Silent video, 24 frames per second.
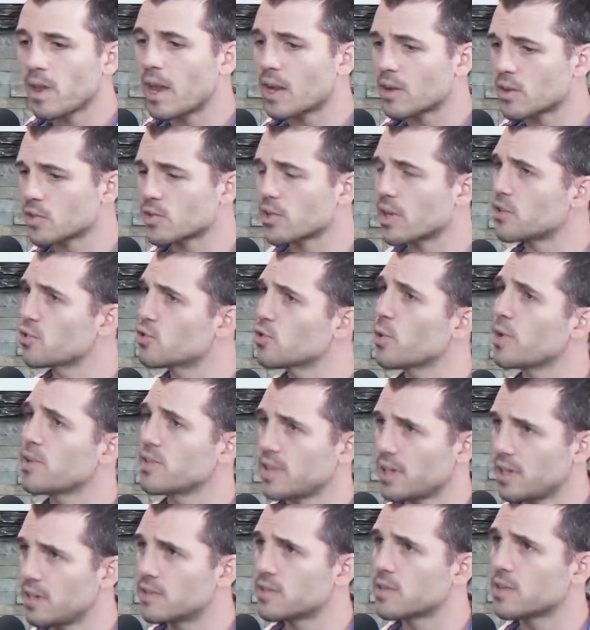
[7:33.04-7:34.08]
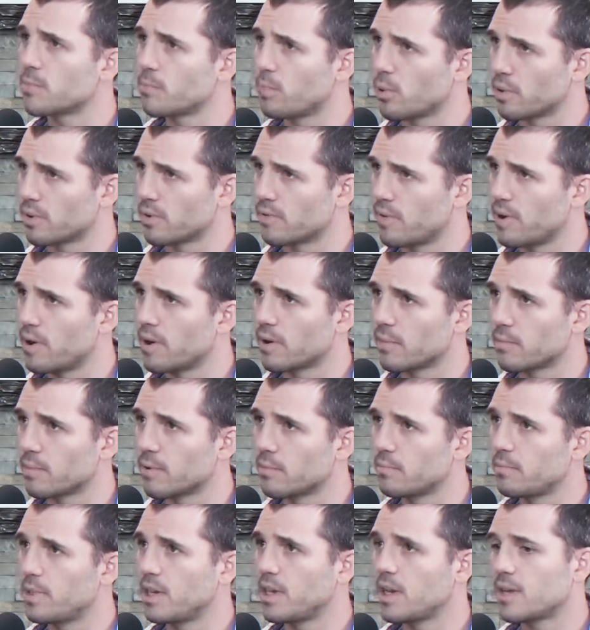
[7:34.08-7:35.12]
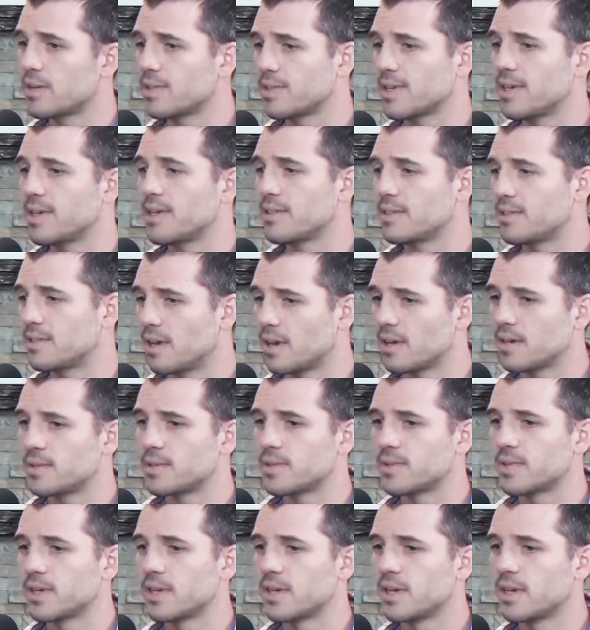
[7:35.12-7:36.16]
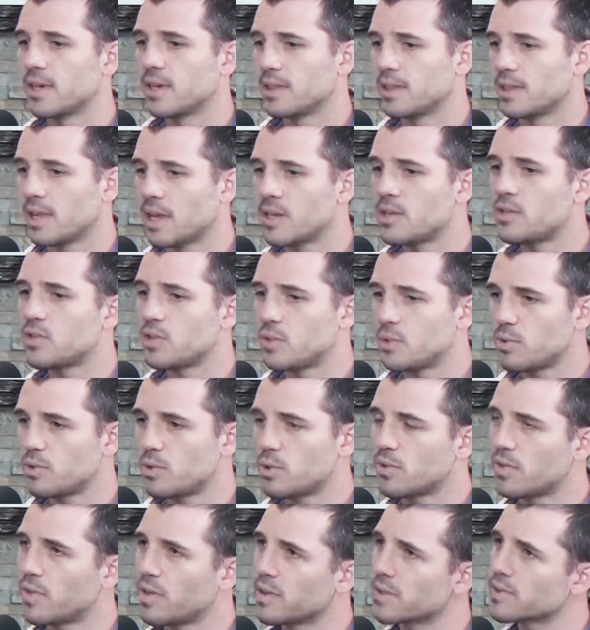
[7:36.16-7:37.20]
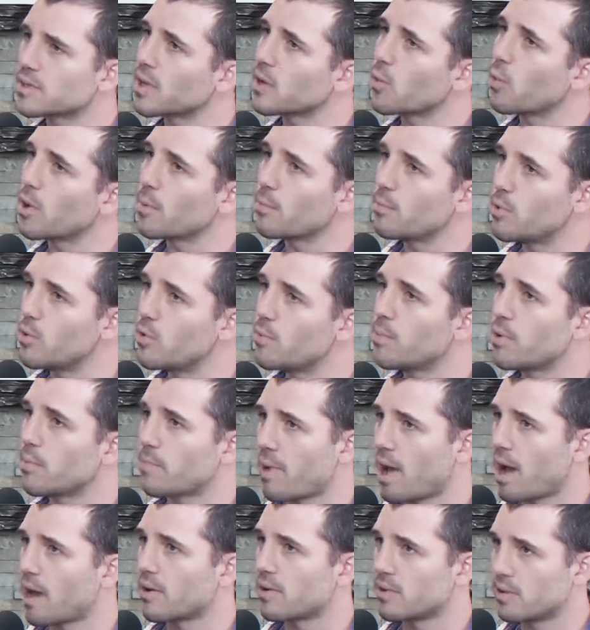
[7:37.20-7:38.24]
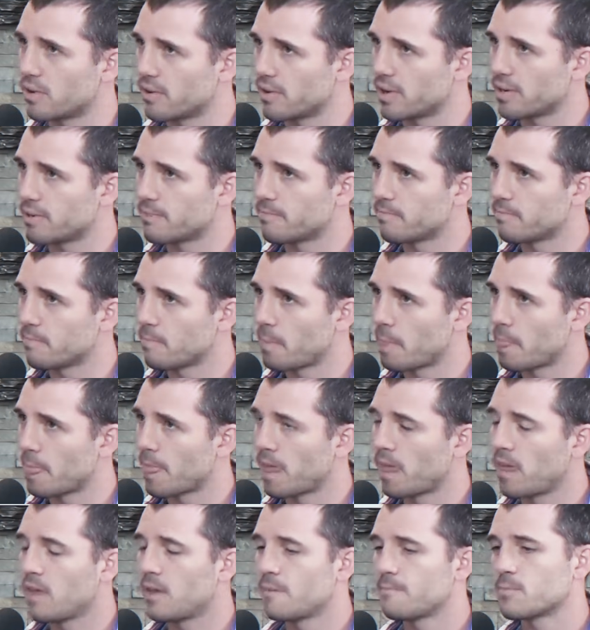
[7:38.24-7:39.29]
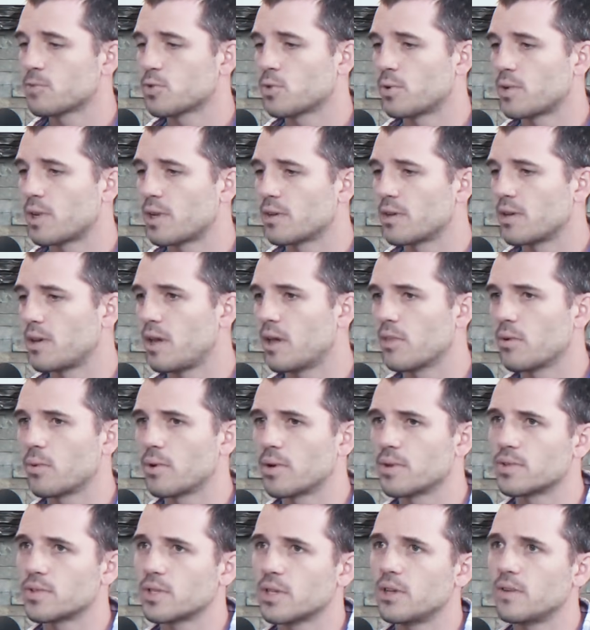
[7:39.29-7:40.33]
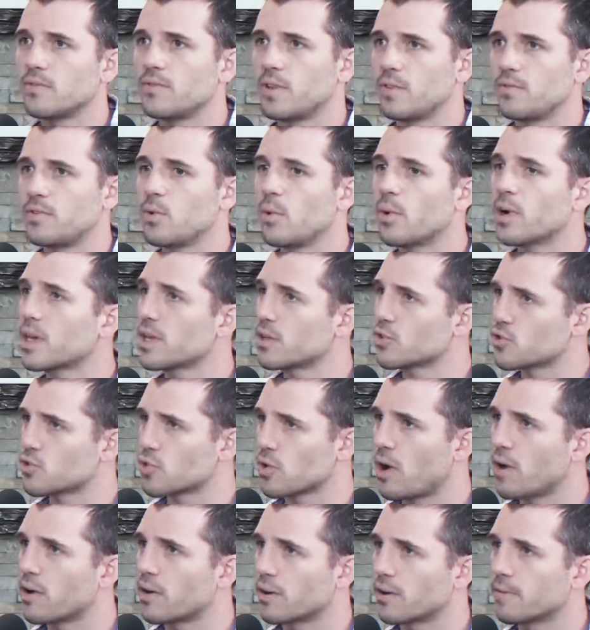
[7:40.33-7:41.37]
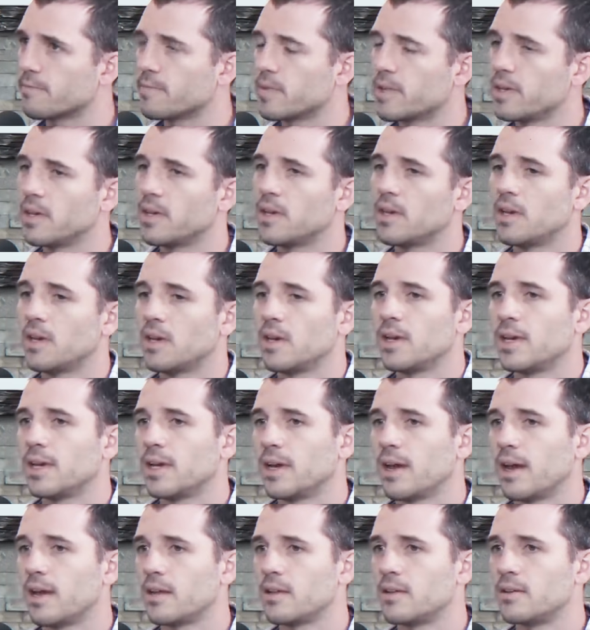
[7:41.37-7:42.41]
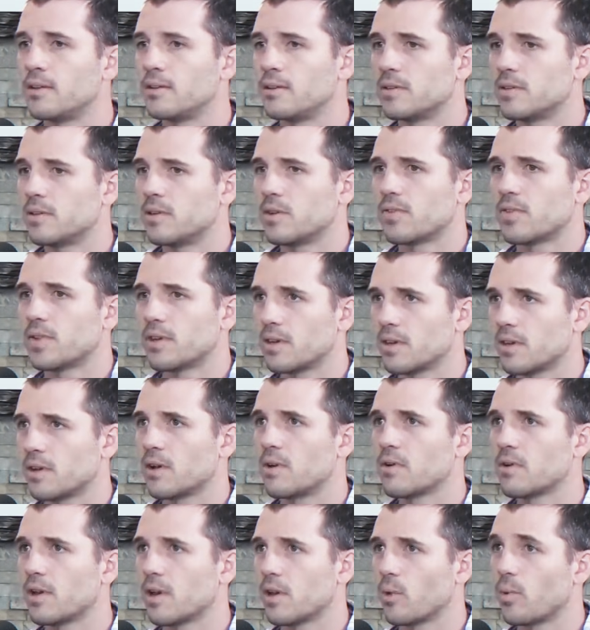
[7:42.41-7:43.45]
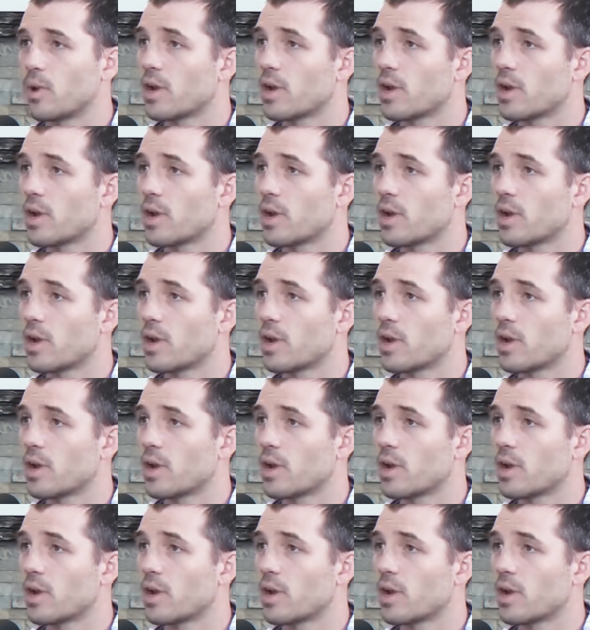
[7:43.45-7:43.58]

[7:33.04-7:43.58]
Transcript: exercise choice is an important variable because it does lend you to things like what movement pattern you're in. So in other words, if you want to get stronger, and you're thinking, okay,